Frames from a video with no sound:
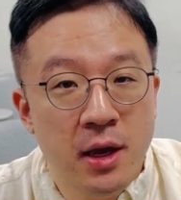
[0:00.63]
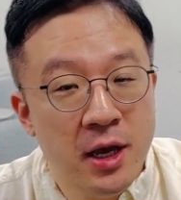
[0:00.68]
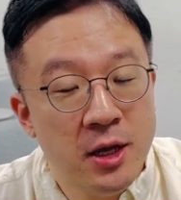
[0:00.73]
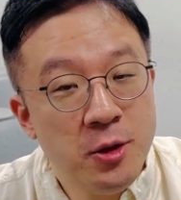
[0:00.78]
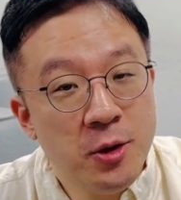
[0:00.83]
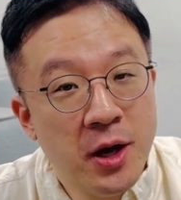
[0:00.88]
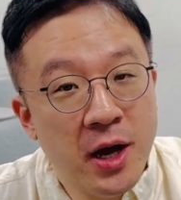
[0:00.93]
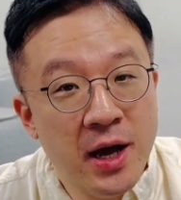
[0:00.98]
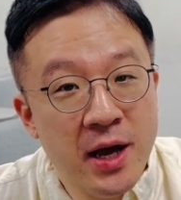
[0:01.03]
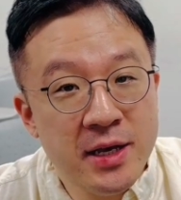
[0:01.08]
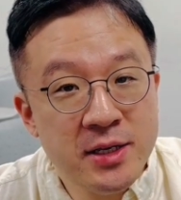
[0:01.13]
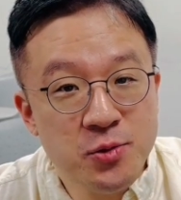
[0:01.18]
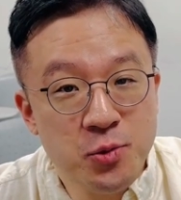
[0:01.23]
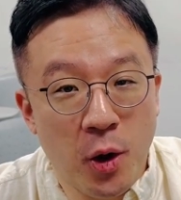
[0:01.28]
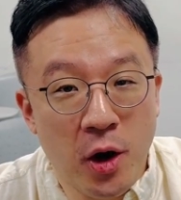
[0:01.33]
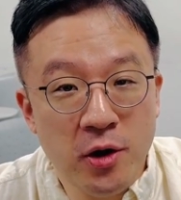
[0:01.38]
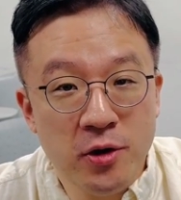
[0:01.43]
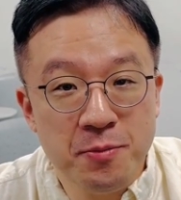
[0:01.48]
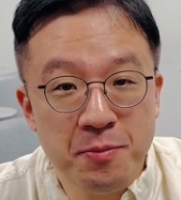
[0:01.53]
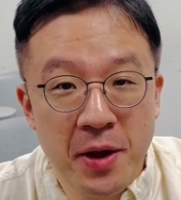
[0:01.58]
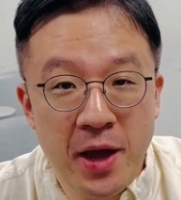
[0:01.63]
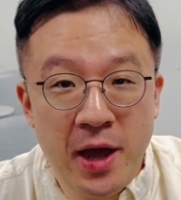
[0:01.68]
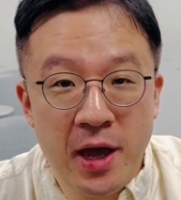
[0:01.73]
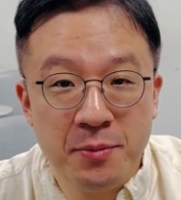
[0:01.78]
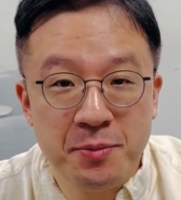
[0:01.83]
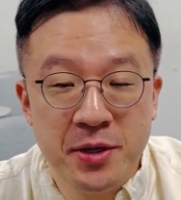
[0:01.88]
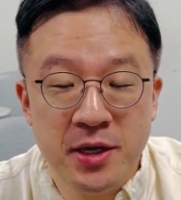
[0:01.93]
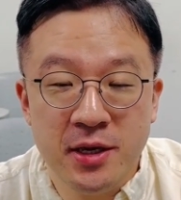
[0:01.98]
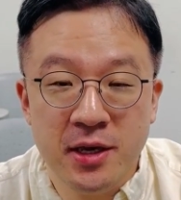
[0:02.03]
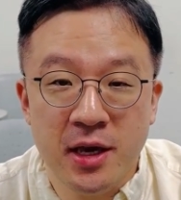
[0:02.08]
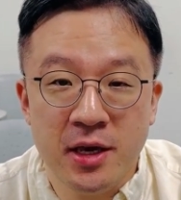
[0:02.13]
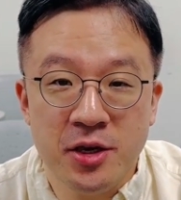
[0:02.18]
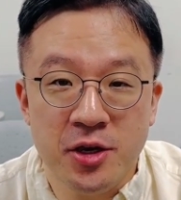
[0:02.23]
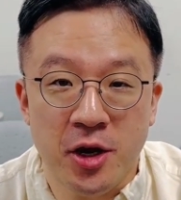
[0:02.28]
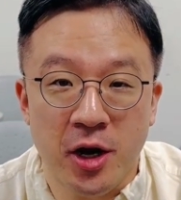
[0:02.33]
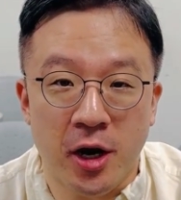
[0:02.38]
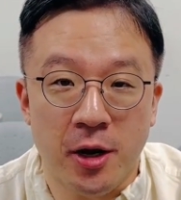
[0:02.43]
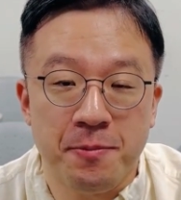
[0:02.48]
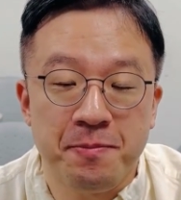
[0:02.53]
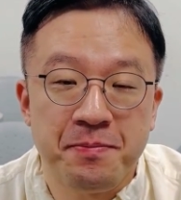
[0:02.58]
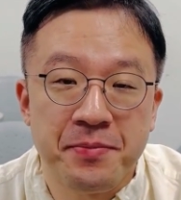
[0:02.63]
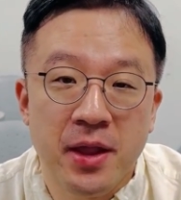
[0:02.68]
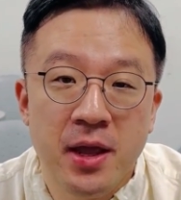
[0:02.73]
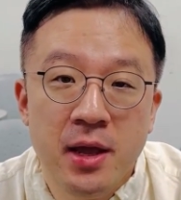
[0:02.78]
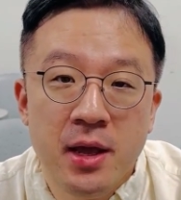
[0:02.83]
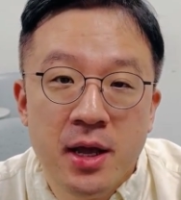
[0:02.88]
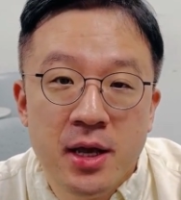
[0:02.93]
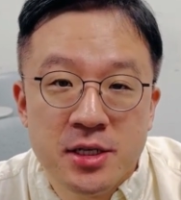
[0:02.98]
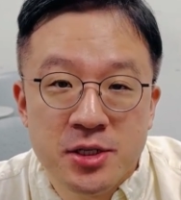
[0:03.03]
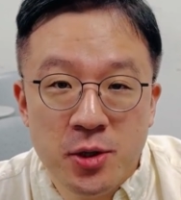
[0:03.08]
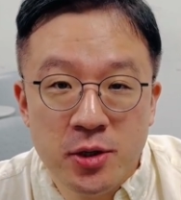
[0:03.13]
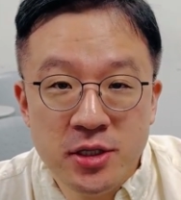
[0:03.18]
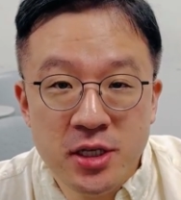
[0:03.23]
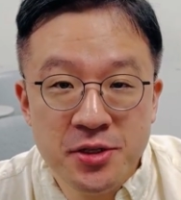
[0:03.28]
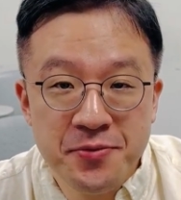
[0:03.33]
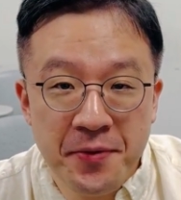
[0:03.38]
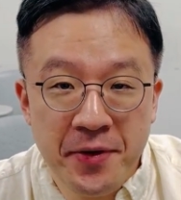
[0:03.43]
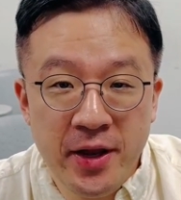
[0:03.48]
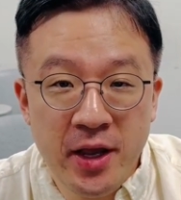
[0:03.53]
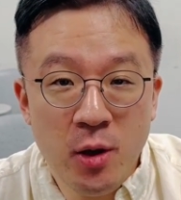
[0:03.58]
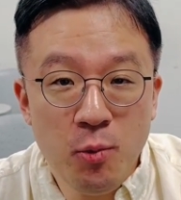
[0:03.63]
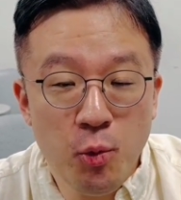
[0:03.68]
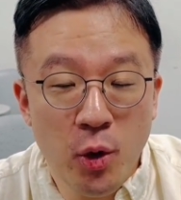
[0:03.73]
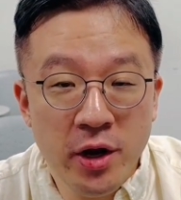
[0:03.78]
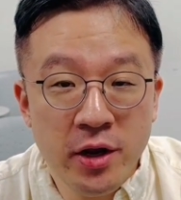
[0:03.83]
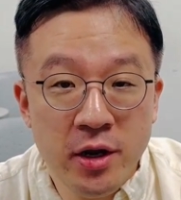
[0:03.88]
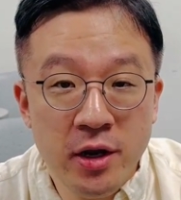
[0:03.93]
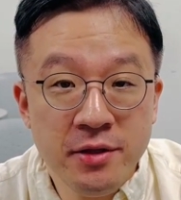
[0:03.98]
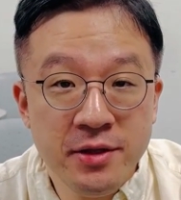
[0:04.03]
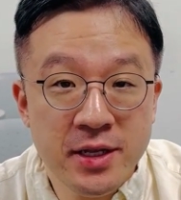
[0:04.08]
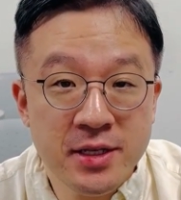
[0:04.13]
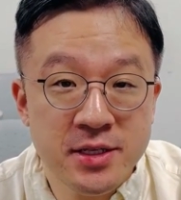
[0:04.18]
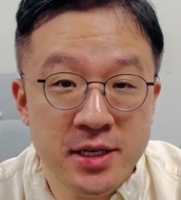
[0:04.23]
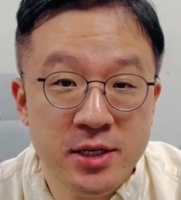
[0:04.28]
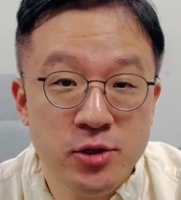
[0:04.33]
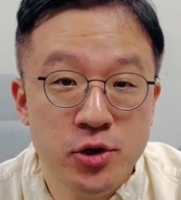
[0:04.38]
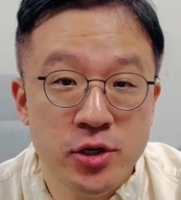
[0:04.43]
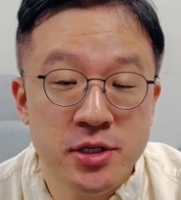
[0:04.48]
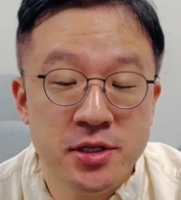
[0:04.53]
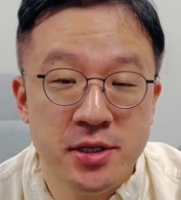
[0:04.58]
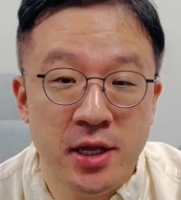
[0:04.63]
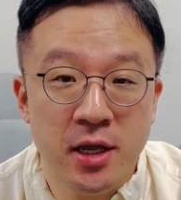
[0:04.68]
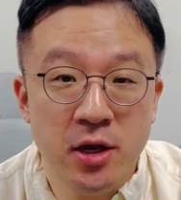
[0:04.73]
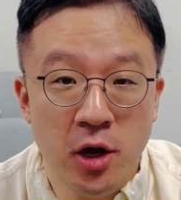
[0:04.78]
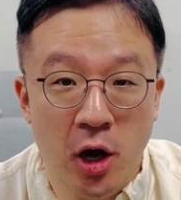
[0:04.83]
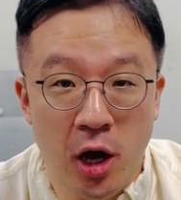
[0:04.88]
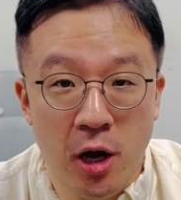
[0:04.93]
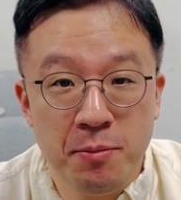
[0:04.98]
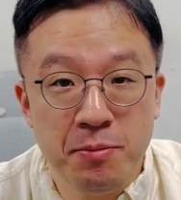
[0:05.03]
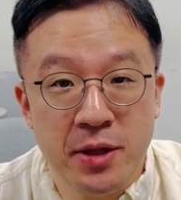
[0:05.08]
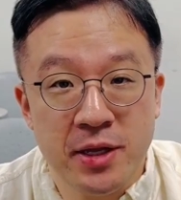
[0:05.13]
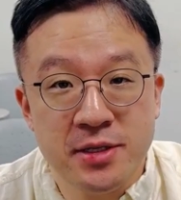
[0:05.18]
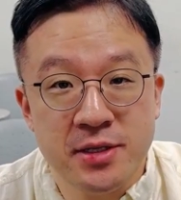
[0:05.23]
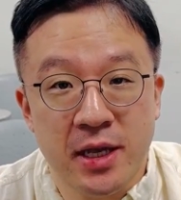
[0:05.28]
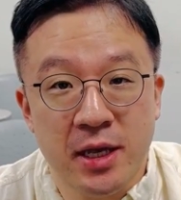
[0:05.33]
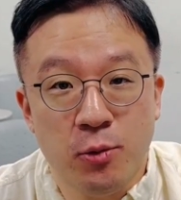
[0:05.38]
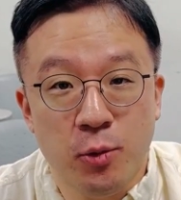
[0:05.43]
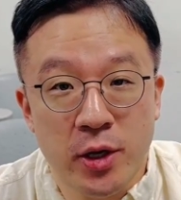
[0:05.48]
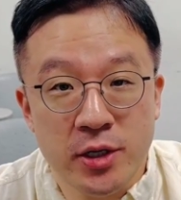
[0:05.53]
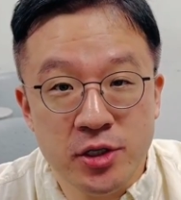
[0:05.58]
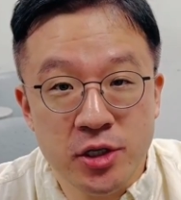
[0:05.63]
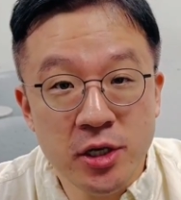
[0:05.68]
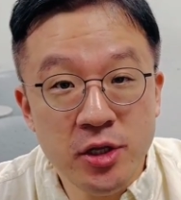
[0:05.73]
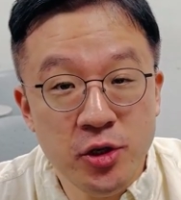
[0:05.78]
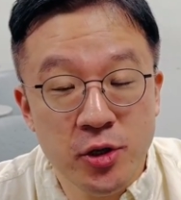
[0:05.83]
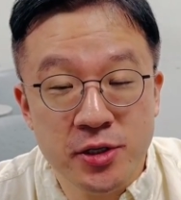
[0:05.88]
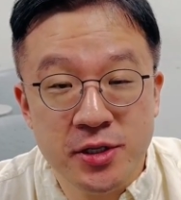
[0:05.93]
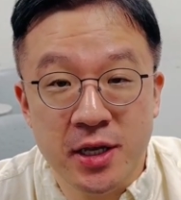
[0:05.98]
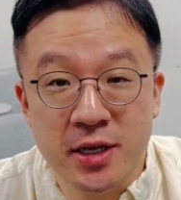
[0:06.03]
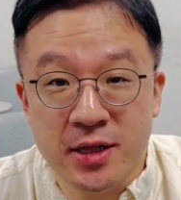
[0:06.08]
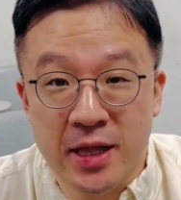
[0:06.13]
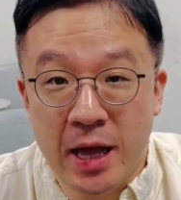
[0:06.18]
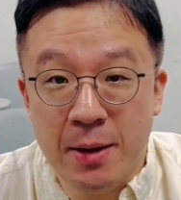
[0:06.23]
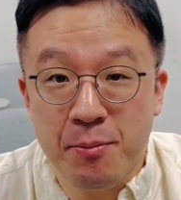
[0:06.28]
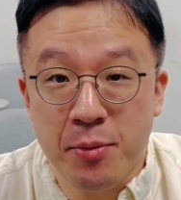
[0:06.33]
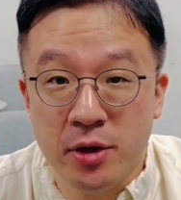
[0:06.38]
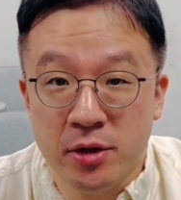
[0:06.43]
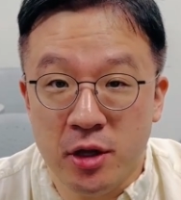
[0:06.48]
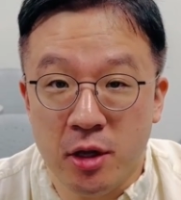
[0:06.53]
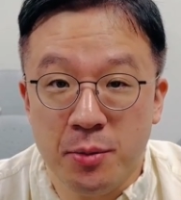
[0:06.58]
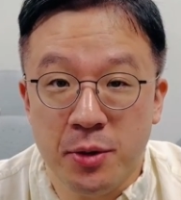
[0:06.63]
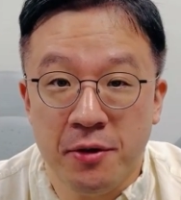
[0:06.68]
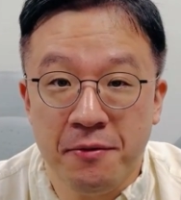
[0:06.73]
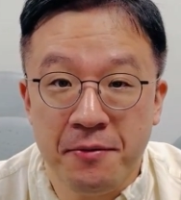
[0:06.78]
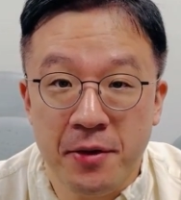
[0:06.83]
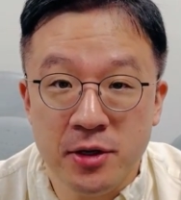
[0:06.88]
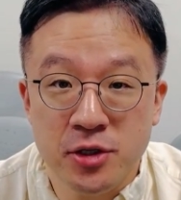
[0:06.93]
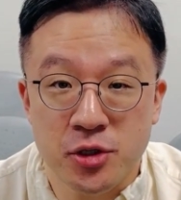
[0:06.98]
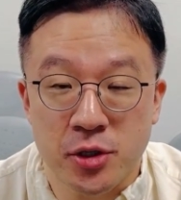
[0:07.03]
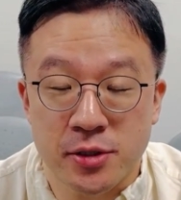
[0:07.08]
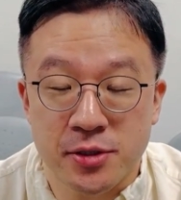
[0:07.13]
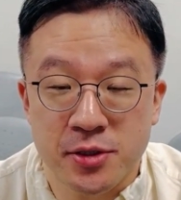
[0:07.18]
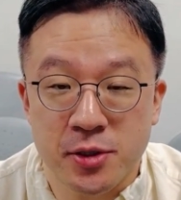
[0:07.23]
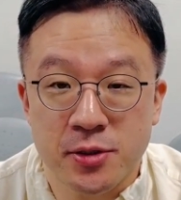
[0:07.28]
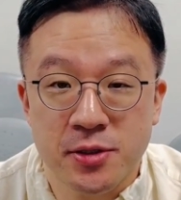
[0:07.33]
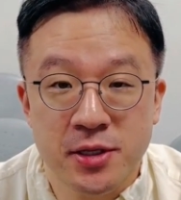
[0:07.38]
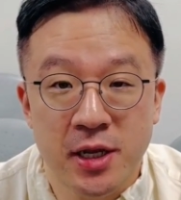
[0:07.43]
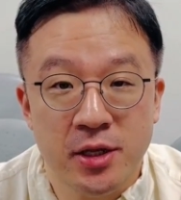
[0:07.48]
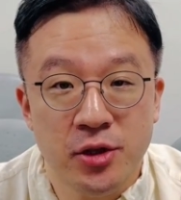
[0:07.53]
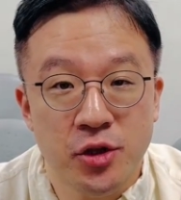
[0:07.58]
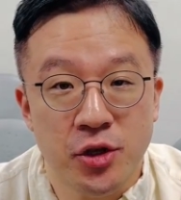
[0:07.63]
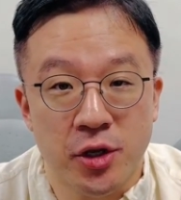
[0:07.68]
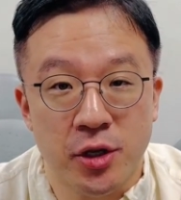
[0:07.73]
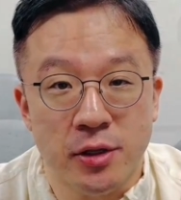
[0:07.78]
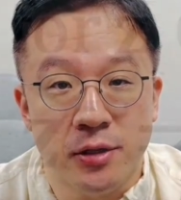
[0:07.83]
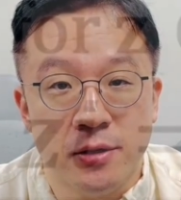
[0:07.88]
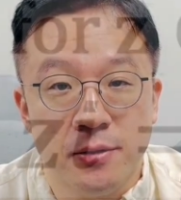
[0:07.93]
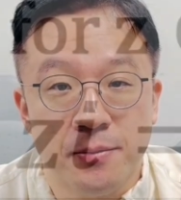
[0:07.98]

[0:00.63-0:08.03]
Hello guys, welcome back, PK here. So in this video, we're going to do this interesting complex equation using Lambert W functions, so stay tuned.